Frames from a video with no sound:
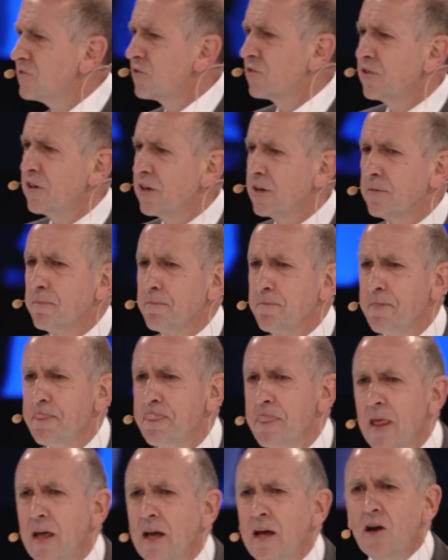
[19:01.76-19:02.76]
thing.
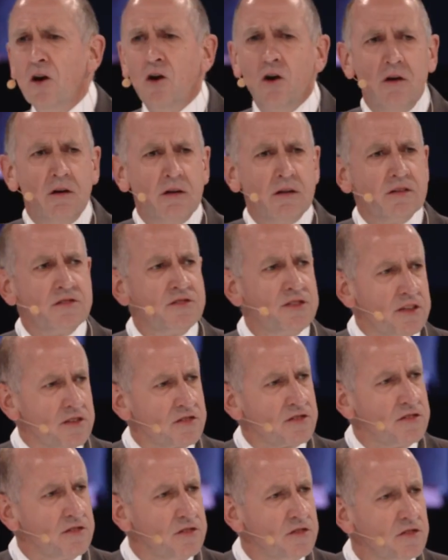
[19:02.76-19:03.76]

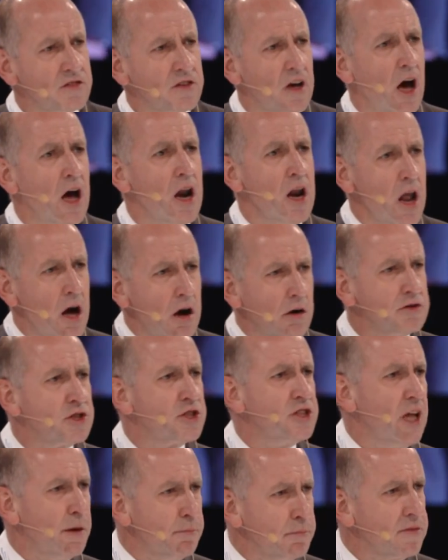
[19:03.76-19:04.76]
Citizens, a large
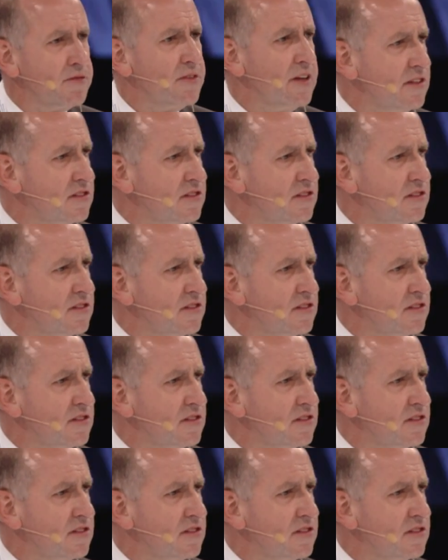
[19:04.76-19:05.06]
number of these